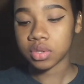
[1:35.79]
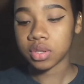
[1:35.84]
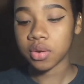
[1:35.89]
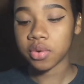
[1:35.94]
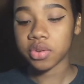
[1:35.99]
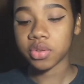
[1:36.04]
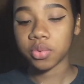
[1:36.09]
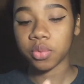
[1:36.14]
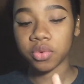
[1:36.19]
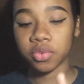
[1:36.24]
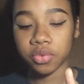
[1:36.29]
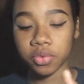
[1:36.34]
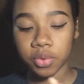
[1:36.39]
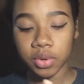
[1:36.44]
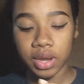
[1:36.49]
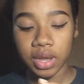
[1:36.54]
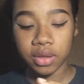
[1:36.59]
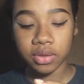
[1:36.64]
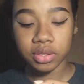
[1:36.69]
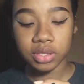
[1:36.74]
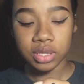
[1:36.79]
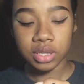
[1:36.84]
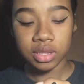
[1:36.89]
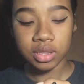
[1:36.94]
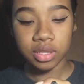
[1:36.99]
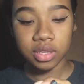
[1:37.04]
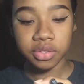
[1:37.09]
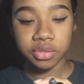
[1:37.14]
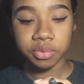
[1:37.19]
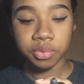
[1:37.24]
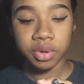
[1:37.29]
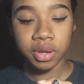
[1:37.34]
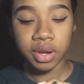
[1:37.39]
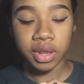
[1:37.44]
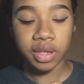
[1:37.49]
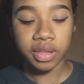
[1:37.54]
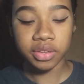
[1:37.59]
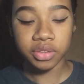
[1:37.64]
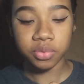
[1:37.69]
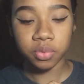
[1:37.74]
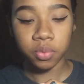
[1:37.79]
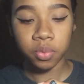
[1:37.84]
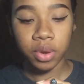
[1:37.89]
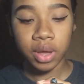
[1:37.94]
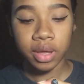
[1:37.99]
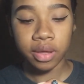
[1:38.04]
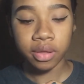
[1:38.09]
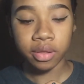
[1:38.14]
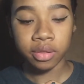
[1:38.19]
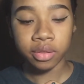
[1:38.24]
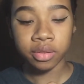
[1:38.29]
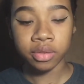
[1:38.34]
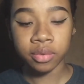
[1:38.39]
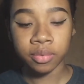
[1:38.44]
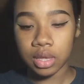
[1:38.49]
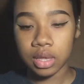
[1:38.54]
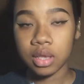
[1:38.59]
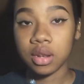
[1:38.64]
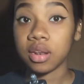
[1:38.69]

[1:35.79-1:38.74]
There is 1 fluid ounce in this one as well.